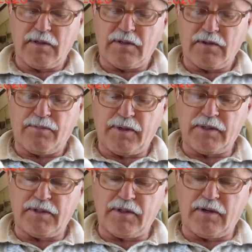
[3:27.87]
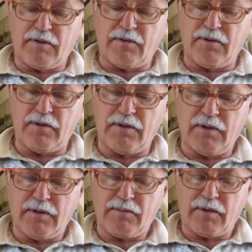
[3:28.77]
Depends on how,
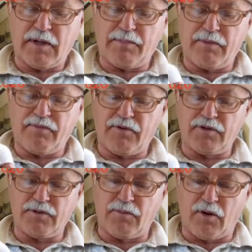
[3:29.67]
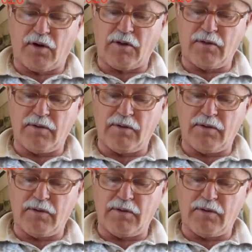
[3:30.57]
but I prefer small.